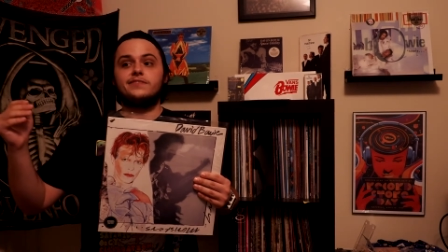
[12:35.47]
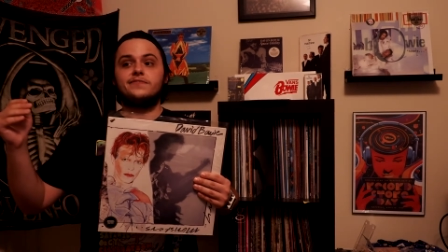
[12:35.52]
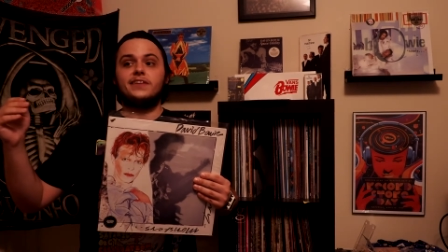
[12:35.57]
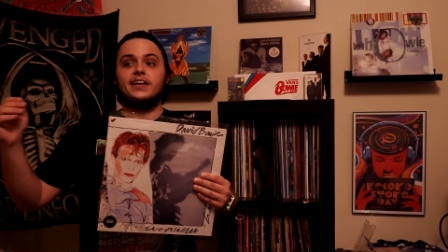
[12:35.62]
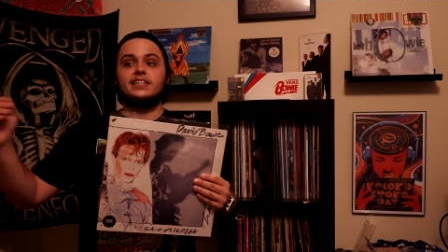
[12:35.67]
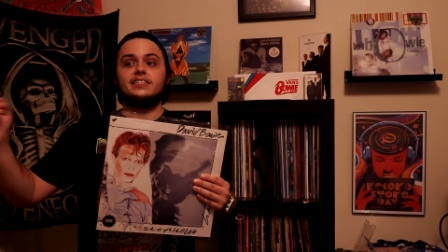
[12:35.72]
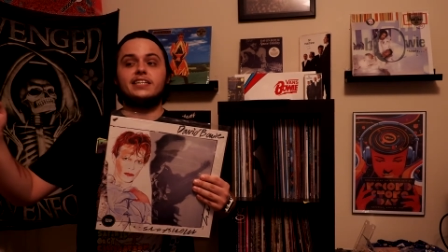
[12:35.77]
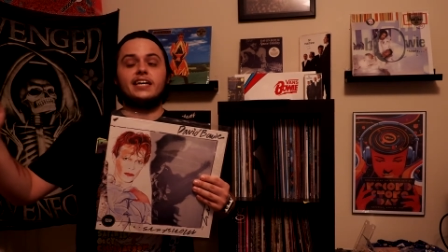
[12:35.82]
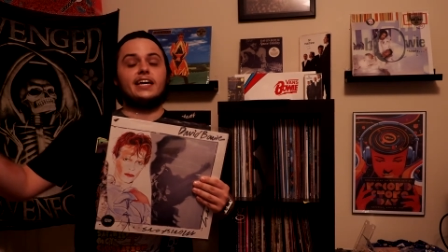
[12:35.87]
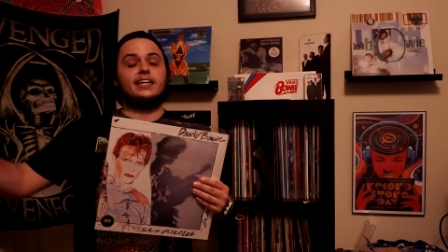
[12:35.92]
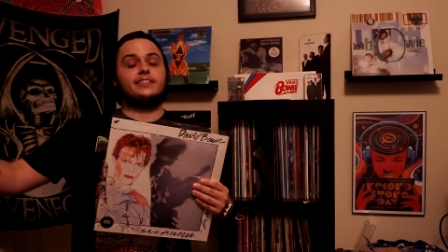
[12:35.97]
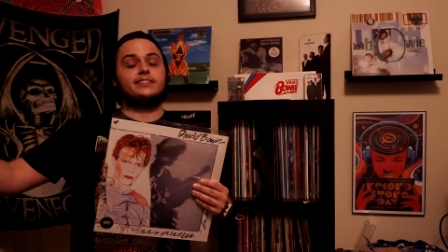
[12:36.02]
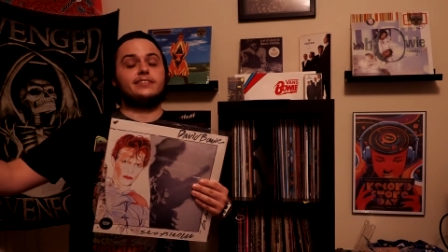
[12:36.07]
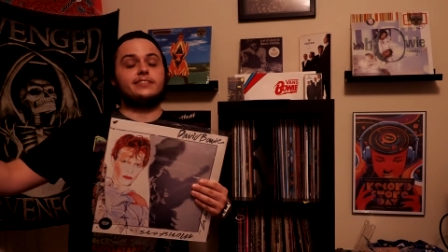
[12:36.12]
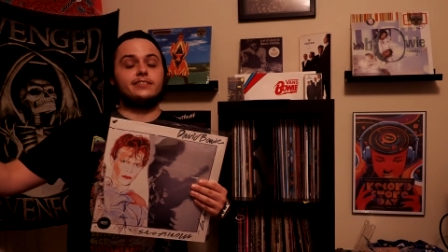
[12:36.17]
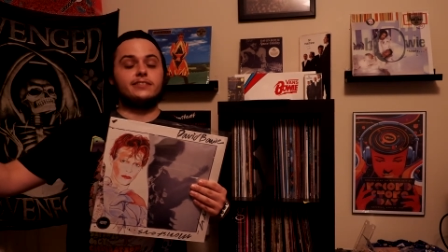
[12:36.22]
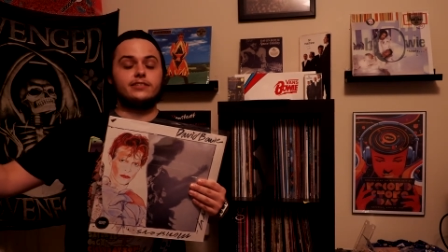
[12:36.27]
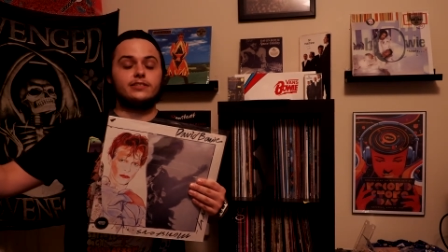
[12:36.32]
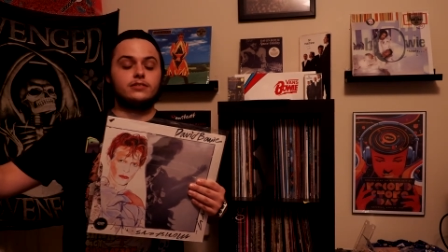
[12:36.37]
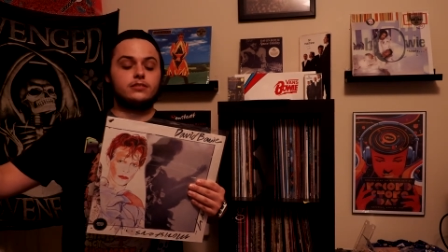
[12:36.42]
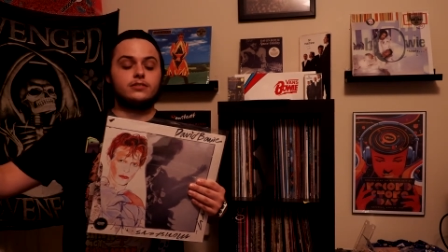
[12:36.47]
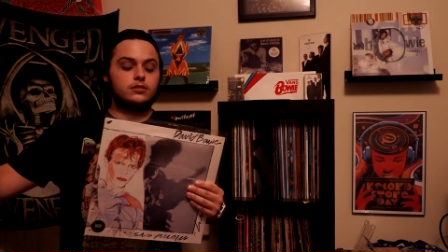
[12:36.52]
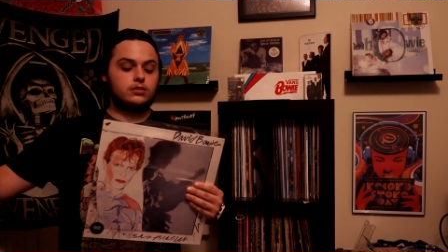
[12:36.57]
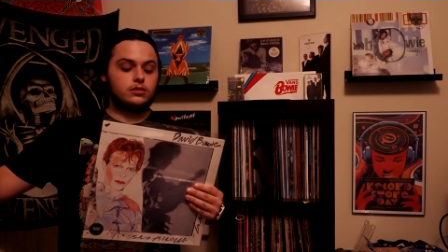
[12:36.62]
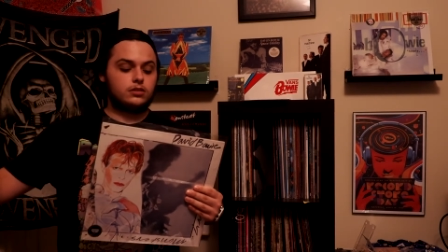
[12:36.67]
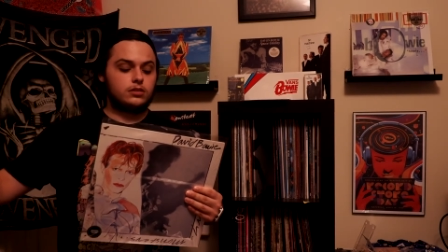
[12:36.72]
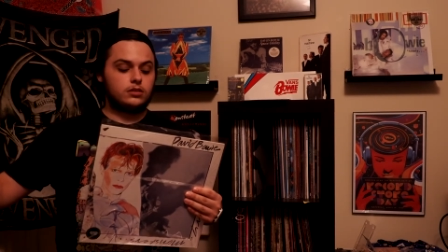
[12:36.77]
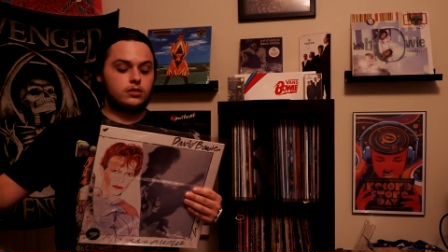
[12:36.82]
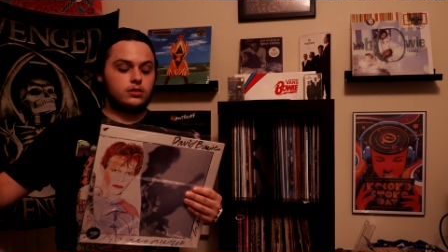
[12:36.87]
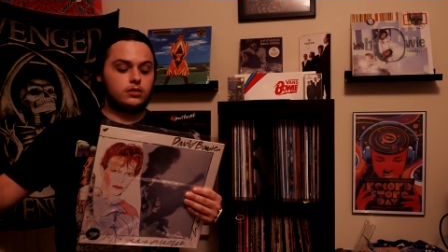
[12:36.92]
fantastic.
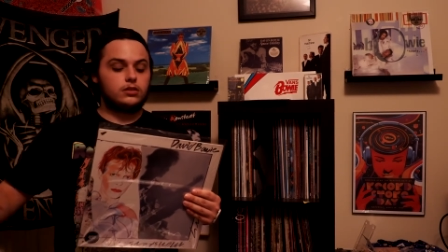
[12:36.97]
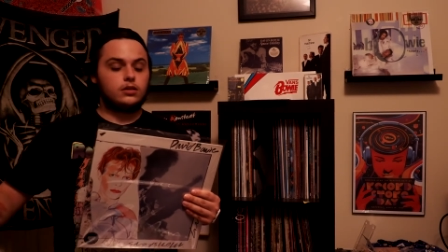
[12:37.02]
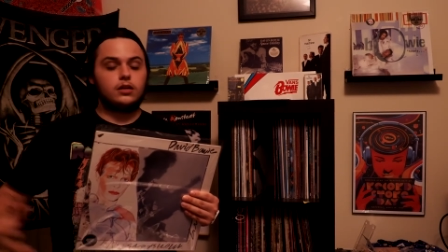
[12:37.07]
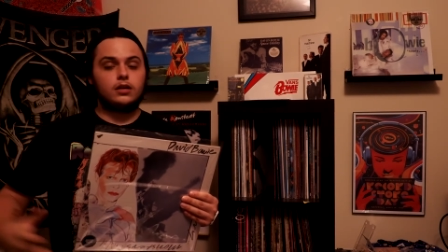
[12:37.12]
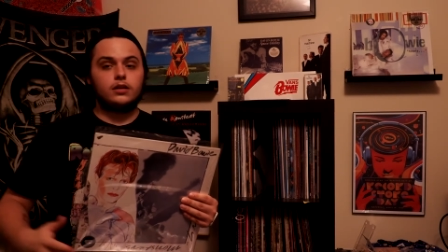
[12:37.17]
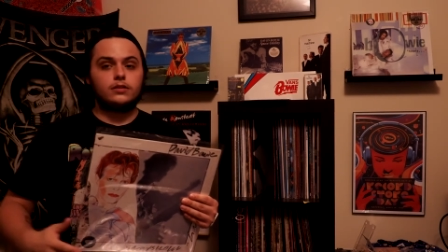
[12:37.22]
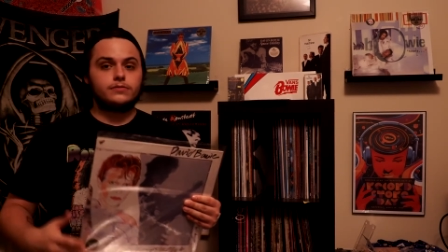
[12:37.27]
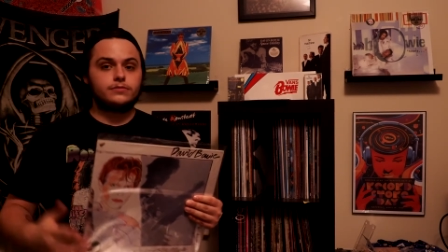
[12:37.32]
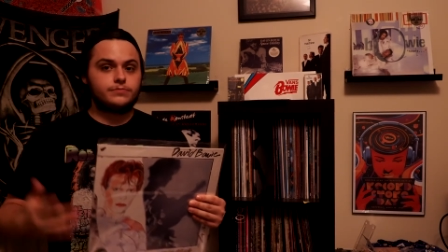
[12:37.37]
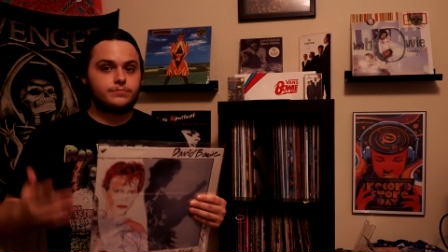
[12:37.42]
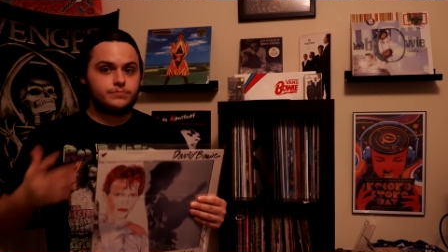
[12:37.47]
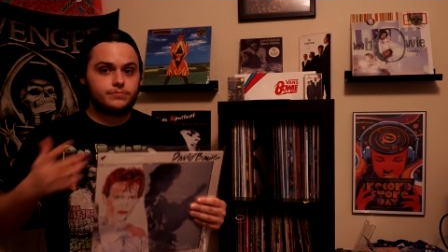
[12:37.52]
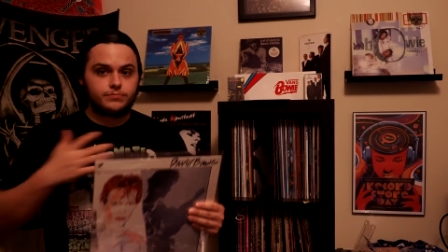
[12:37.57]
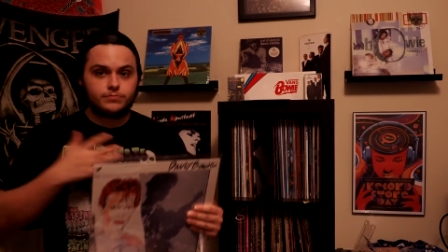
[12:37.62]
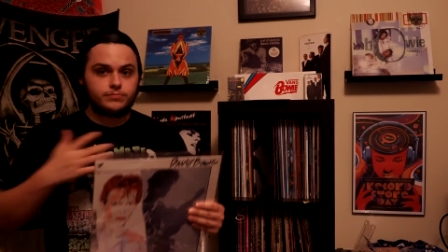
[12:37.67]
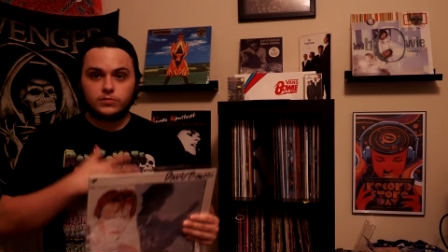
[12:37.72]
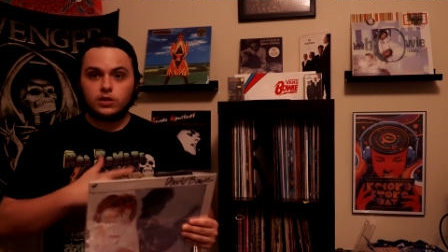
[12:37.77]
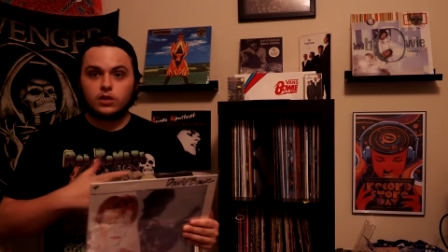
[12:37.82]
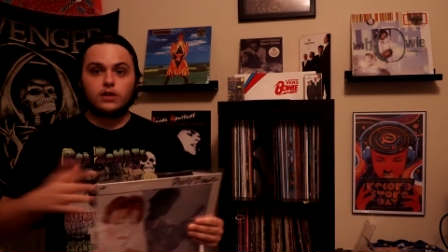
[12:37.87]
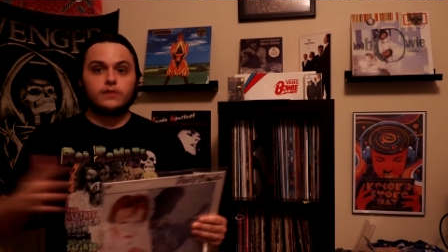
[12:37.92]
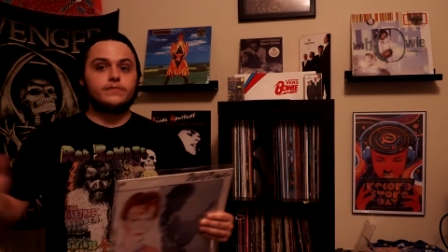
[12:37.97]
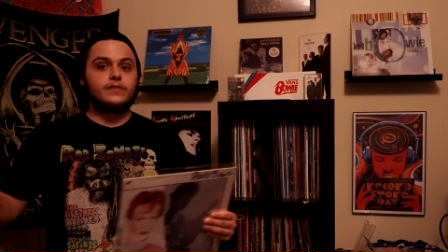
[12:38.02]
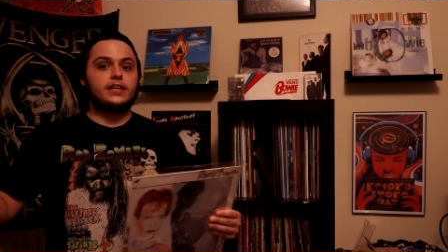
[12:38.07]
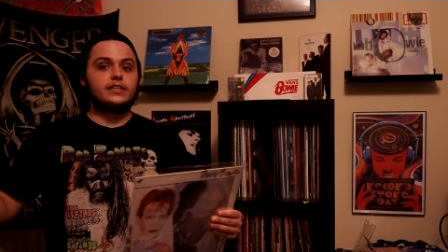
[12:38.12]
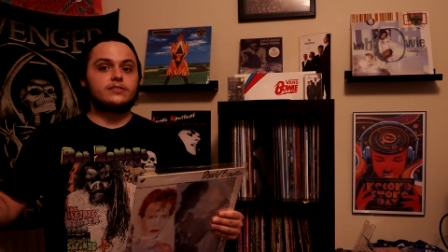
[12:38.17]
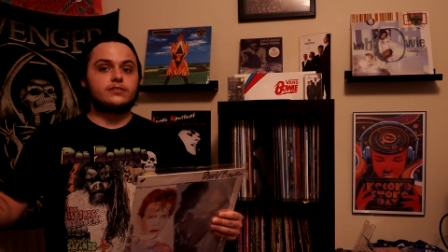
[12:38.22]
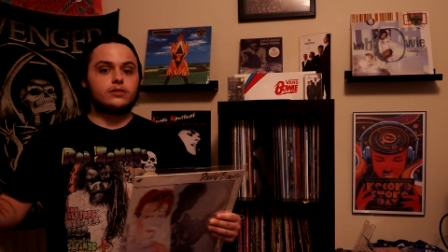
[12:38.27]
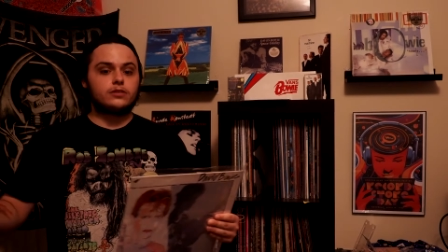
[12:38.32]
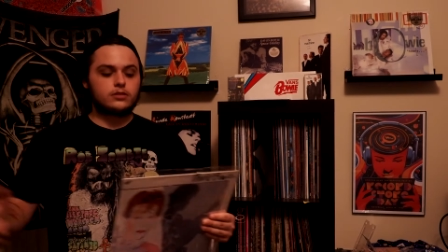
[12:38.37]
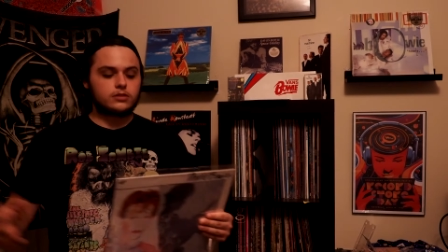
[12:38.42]
Love that
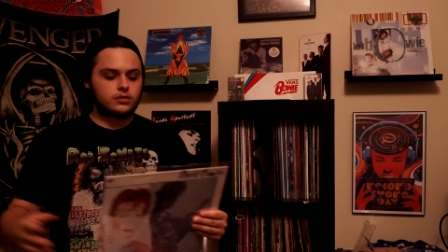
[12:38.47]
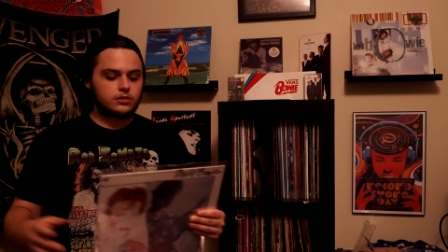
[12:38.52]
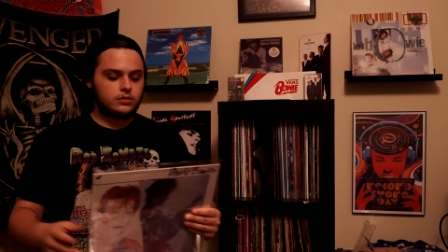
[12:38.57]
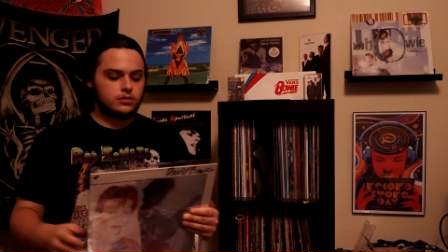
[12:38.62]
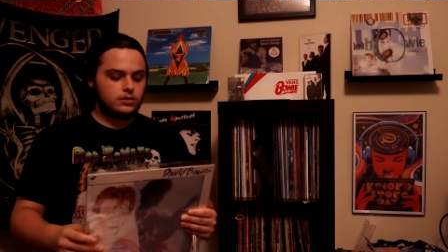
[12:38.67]
song.